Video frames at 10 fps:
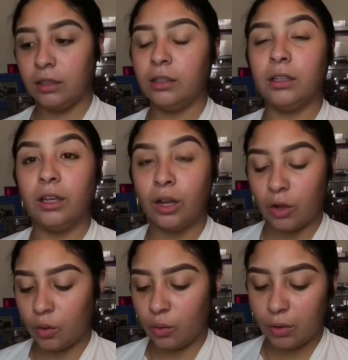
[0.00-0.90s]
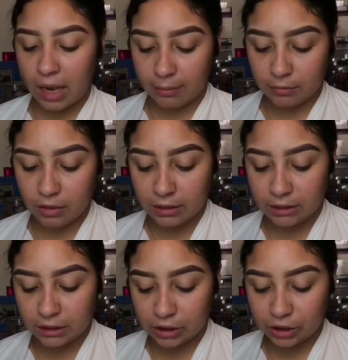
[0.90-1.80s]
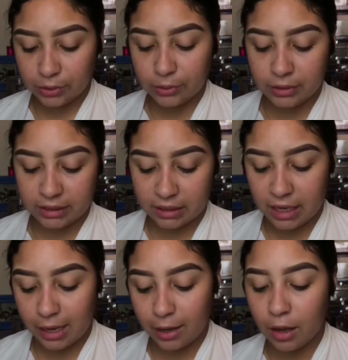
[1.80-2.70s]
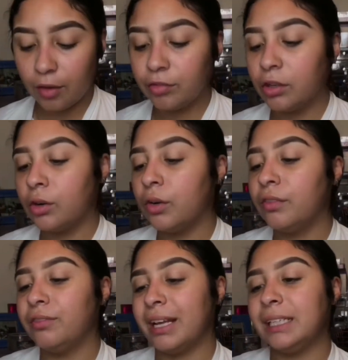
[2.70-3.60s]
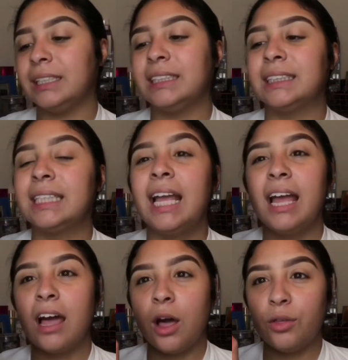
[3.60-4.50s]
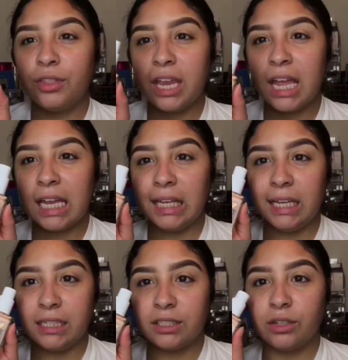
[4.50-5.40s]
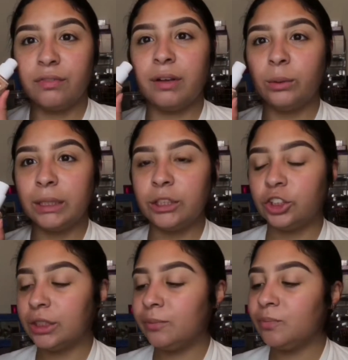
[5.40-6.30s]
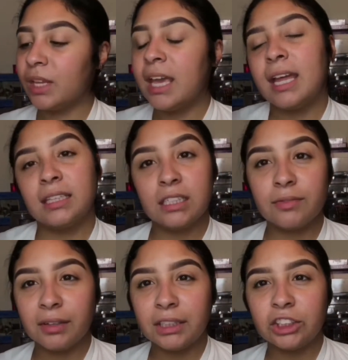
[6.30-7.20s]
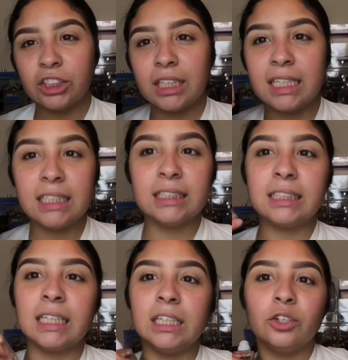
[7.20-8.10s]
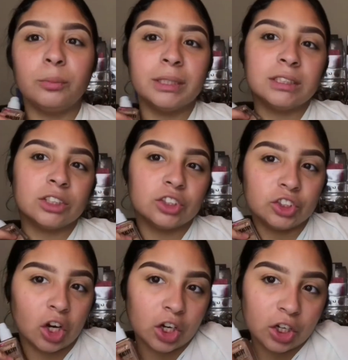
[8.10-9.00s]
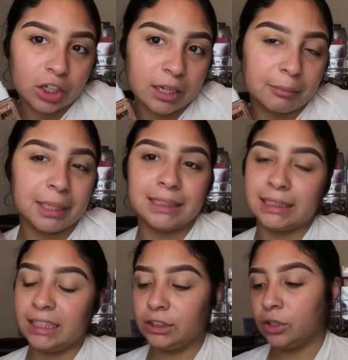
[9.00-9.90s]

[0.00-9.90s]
glow, I'm going to use the CoverGirl Vitalist Healthy Elixir foundation. And this foundation is a little bit darker than my skin